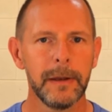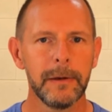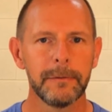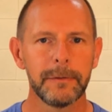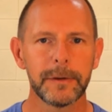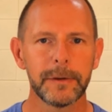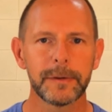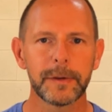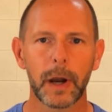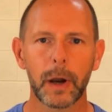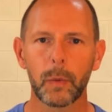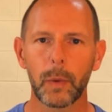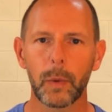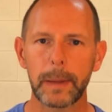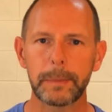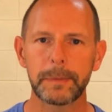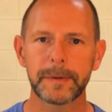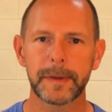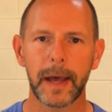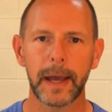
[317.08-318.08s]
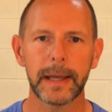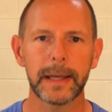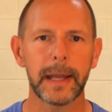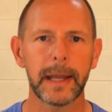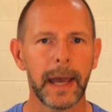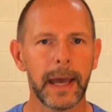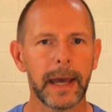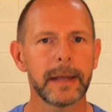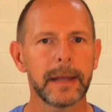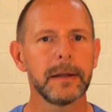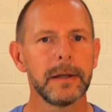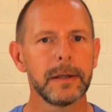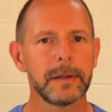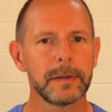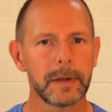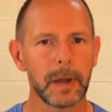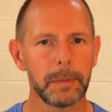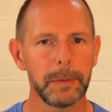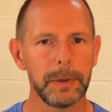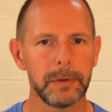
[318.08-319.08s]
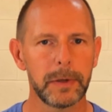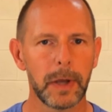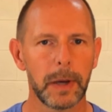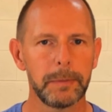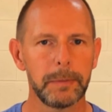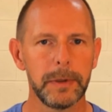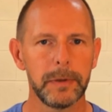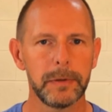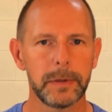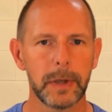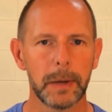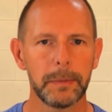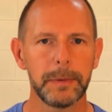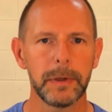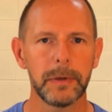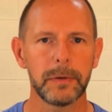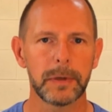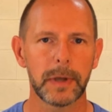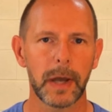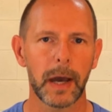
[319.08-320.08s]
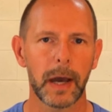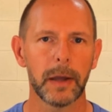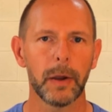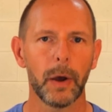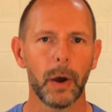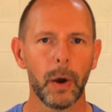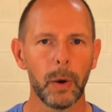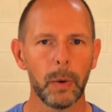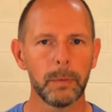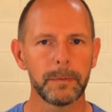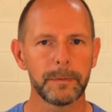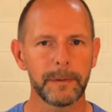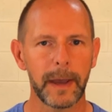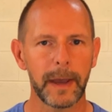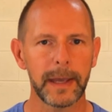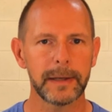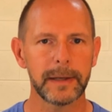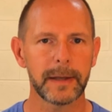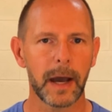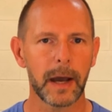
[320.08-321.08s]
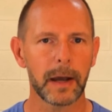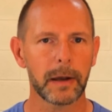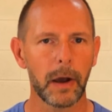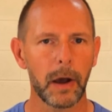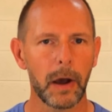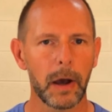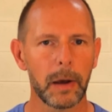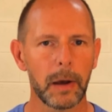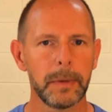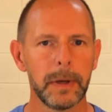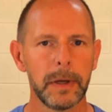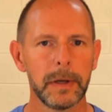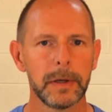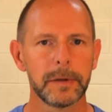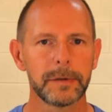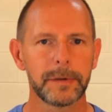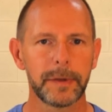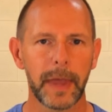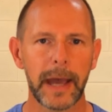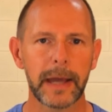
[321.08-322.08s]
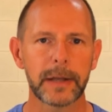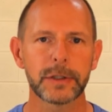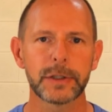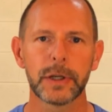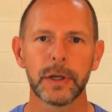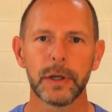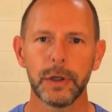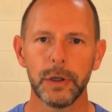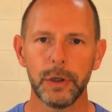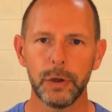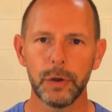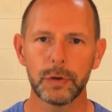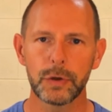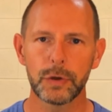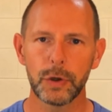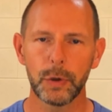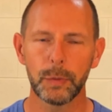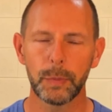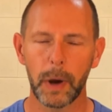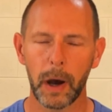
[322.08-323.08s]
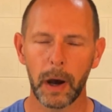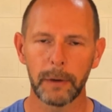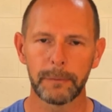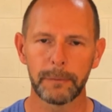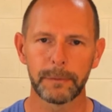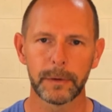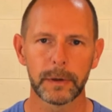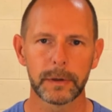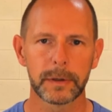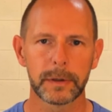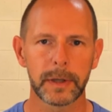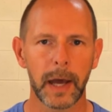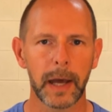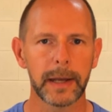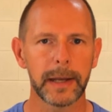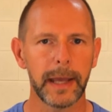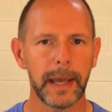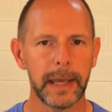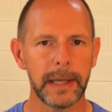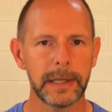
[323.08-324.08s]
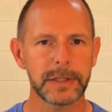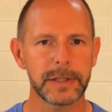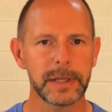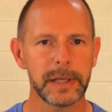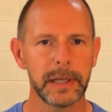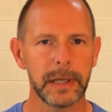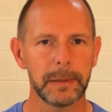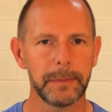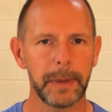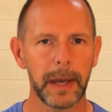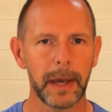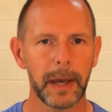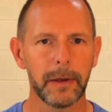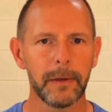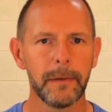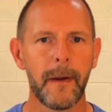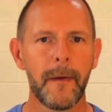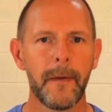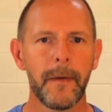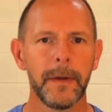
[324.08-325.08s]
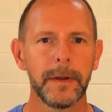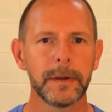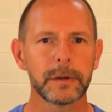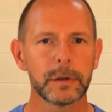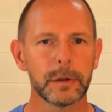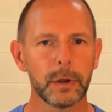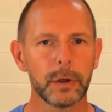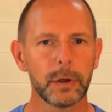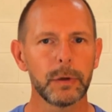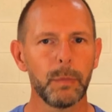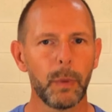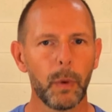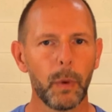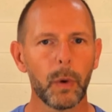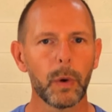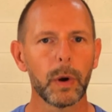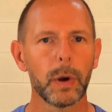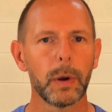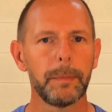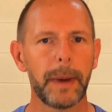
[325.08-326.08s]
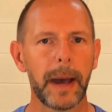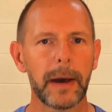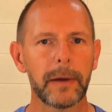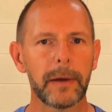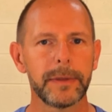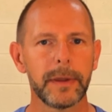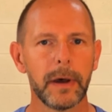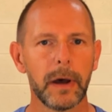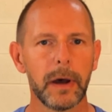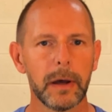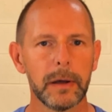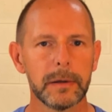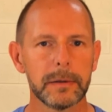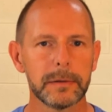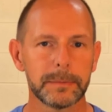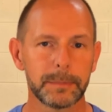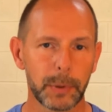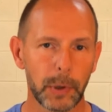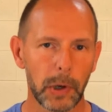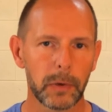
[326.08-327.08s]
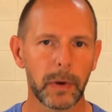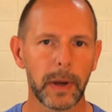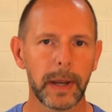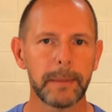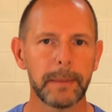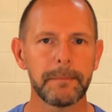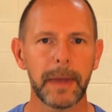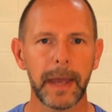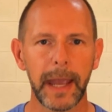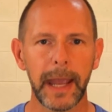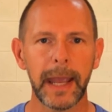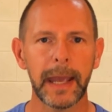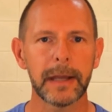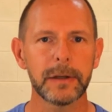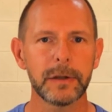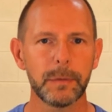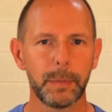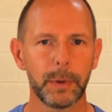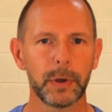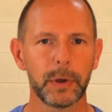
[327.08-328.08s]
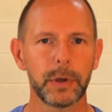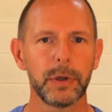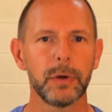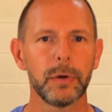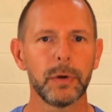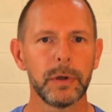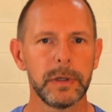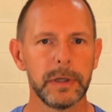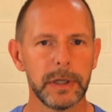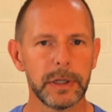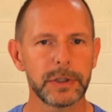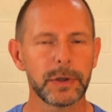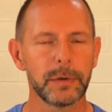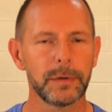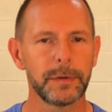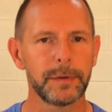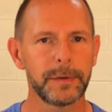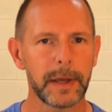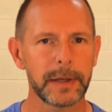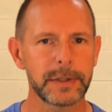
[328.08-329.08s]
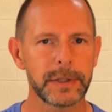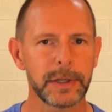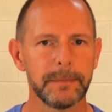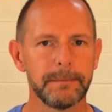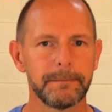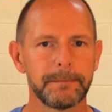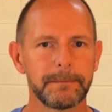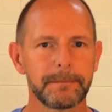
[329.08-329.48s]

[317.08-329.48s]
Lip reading: Visit our website at www.ohmfei.com/youtubeoffer.html to learn more about the program and to book your initial session.